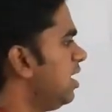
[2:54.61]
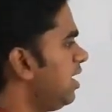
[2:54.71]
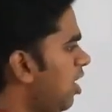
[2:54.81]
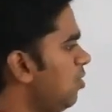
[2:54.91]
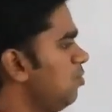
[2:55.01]

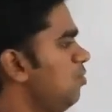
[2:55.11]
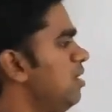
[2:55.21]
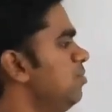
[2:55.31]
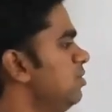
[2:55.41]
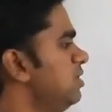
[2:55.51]
Now
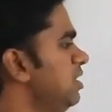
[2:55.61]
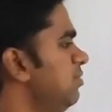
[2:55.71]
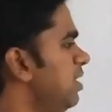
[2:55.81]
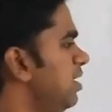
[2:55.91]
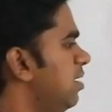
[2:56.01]
one more thing
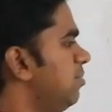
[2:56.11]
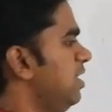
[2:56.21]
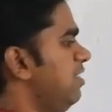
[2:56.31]
will come.